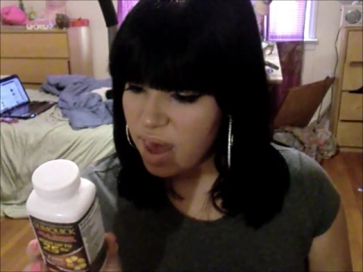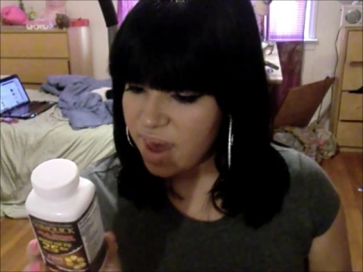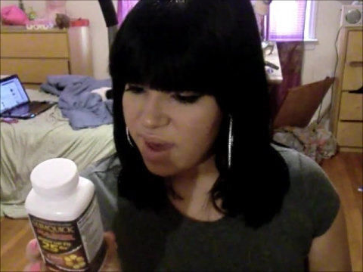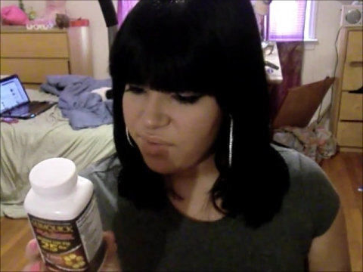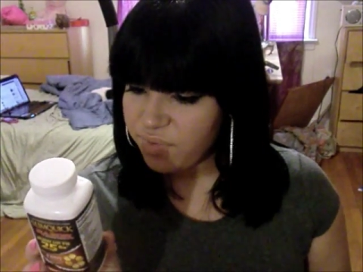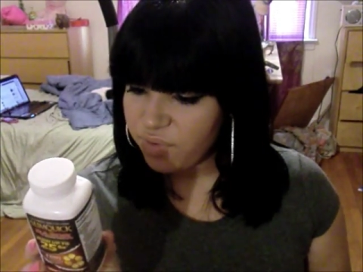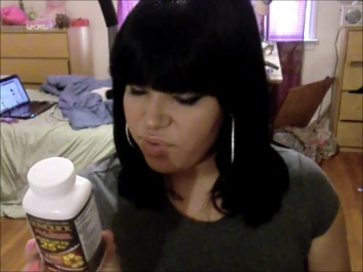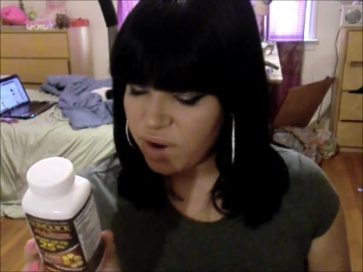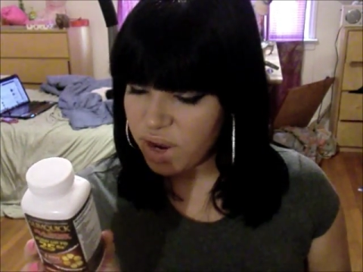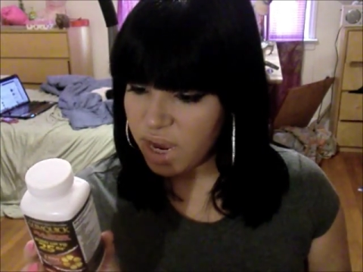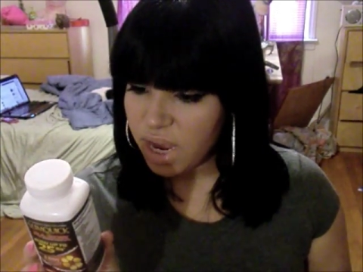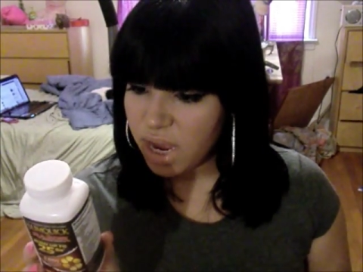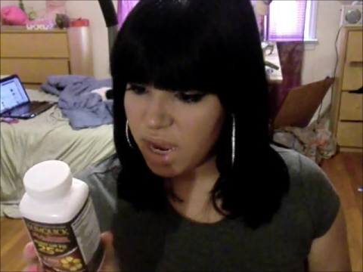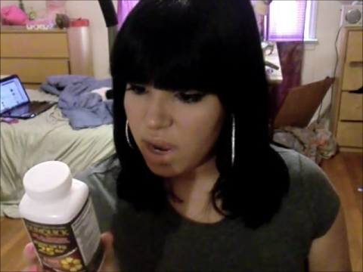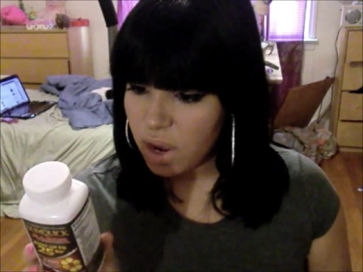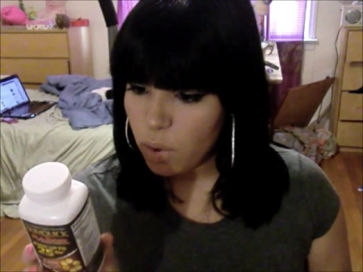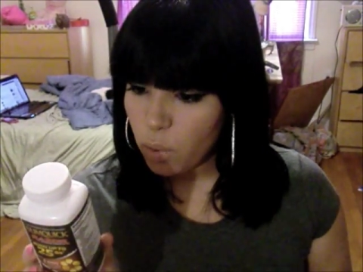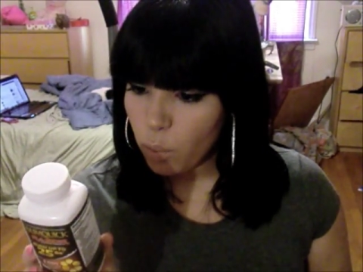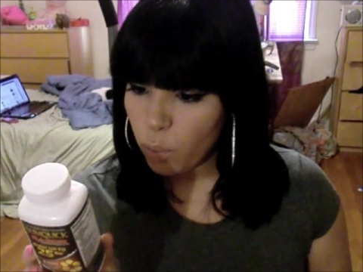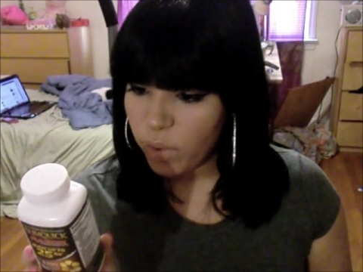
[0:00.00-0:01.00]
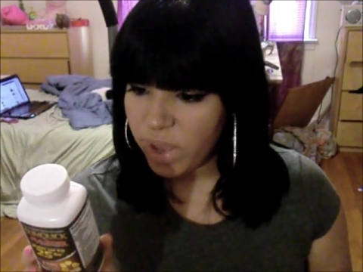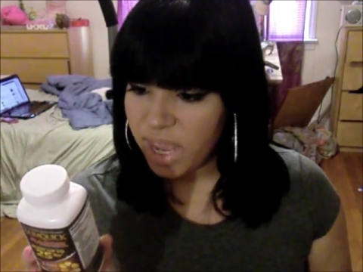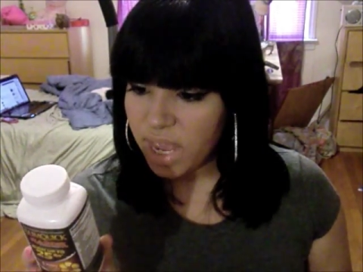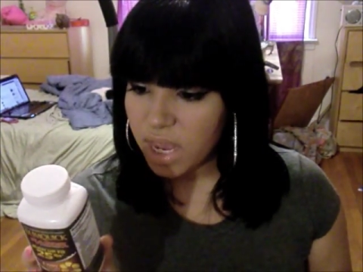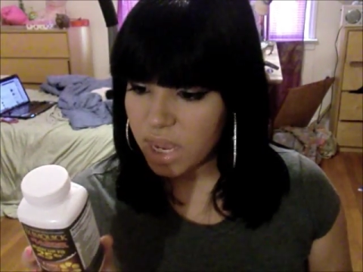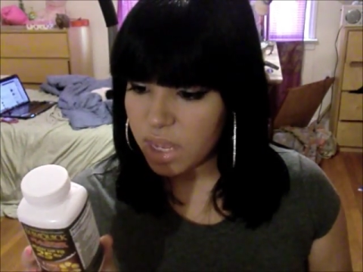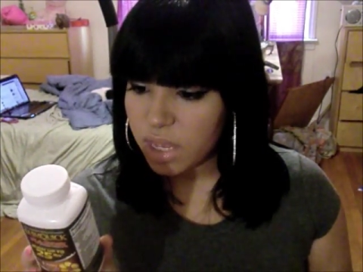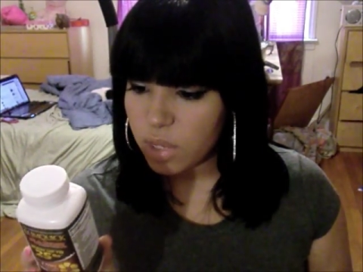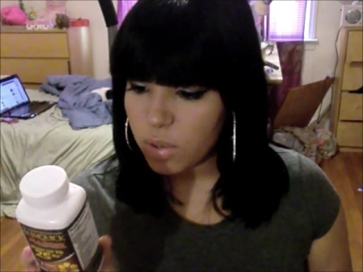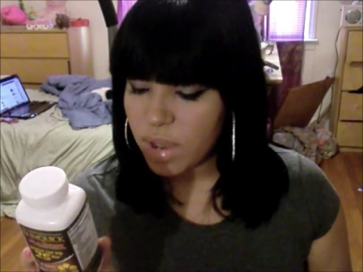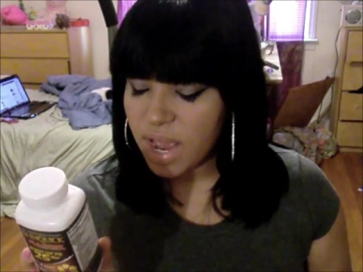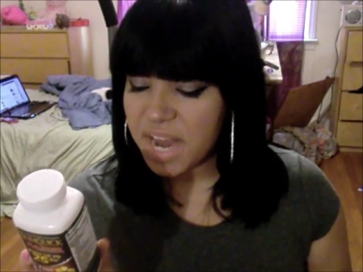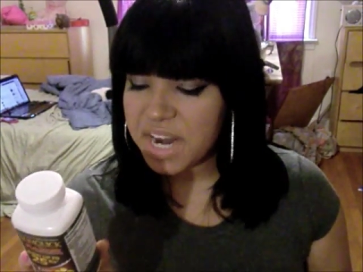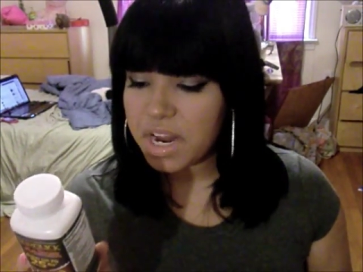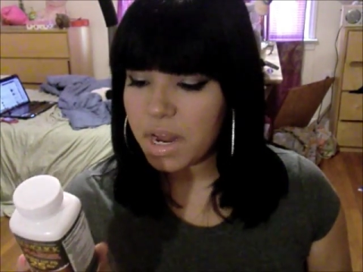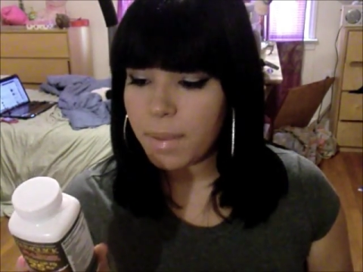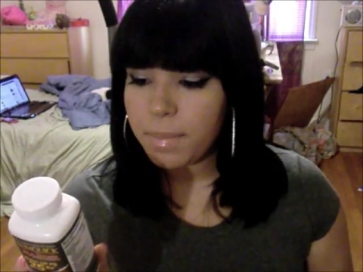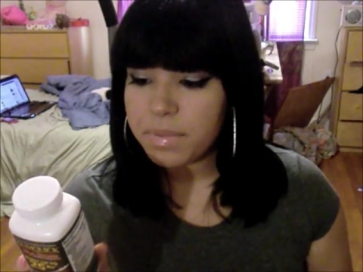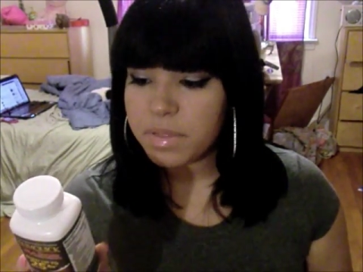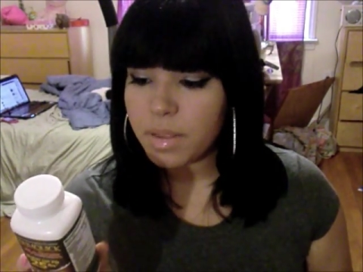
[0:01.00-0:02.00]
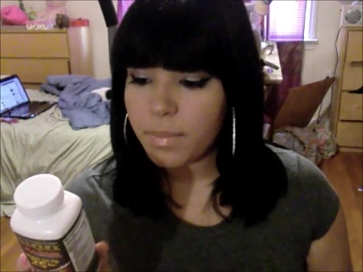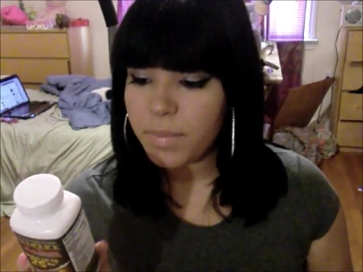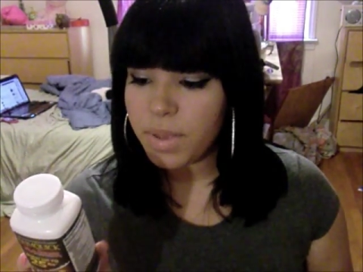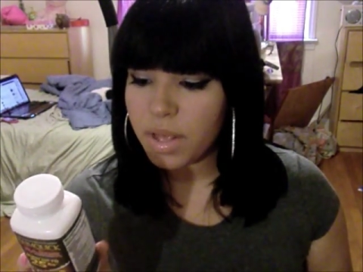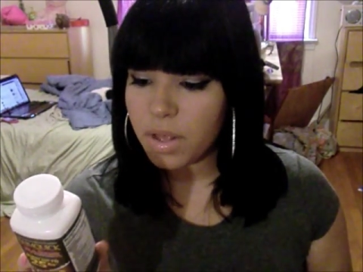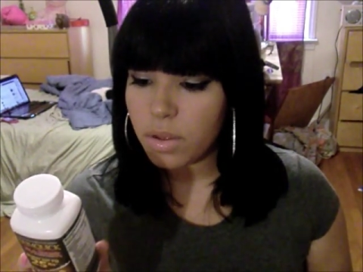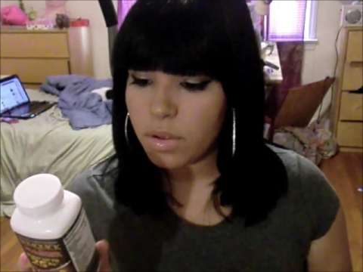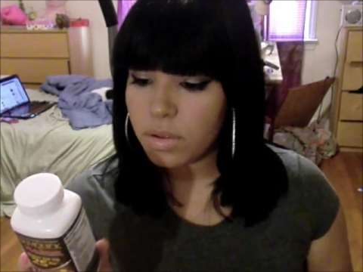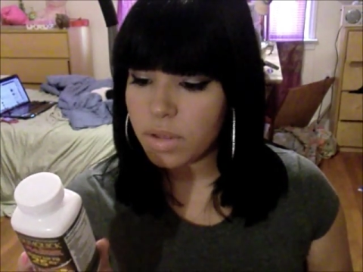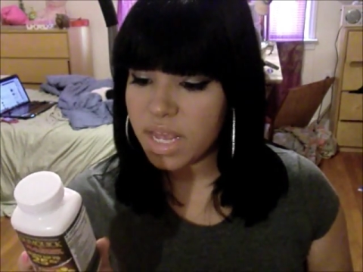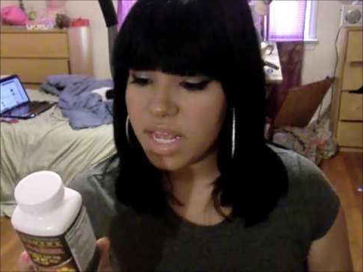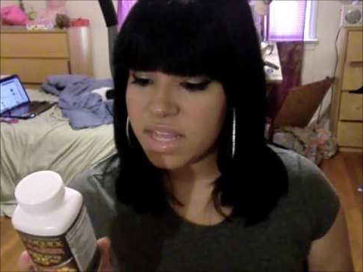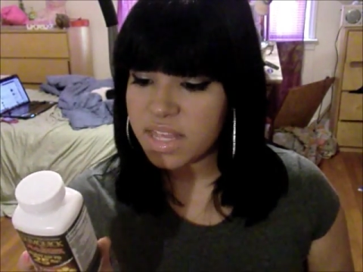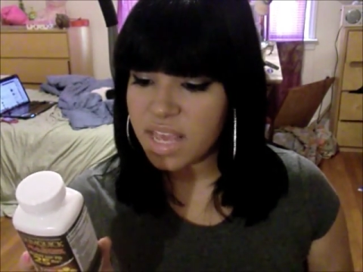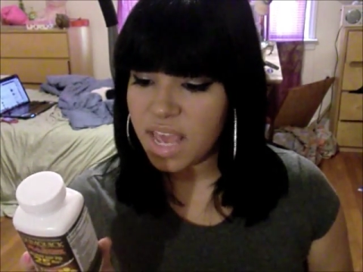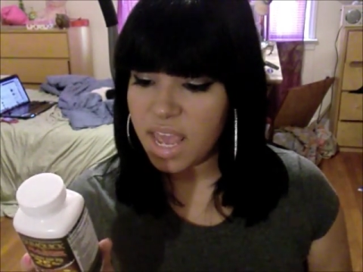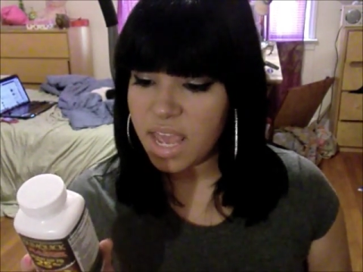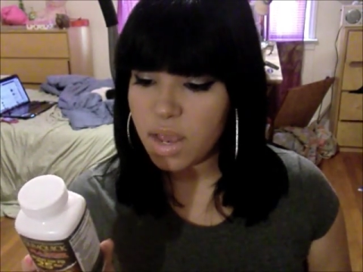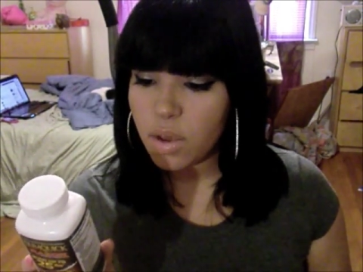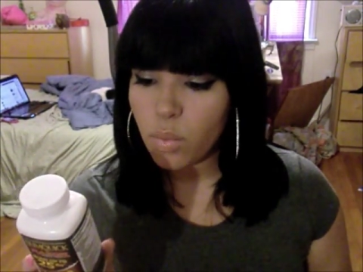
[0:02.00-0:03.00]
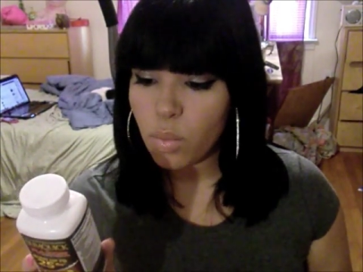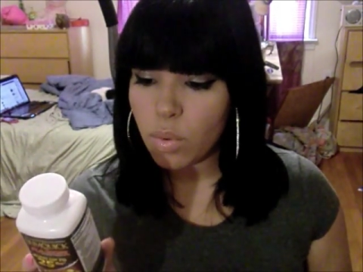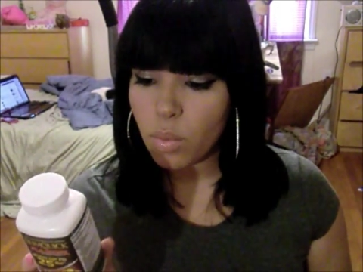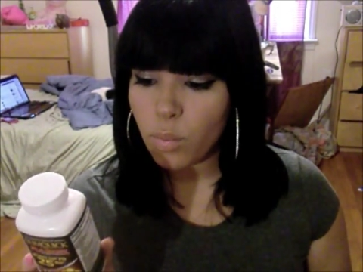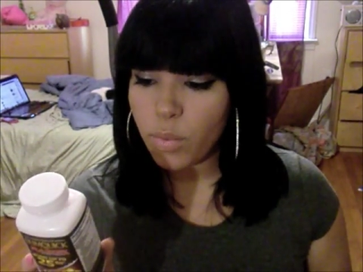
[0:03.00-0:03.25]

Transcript: every week you kind of up the pill intake